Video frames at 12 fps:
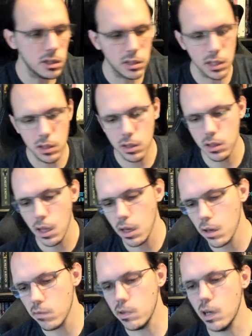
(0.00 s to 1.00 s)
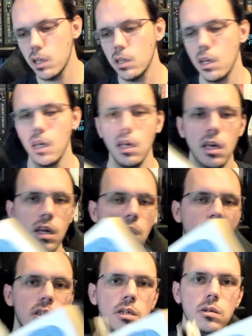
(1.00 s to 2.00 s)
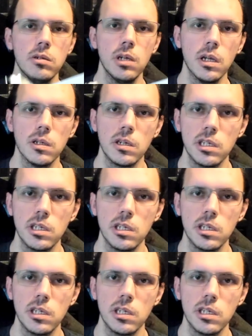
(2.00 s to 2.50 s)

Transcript: see that they have done a two-color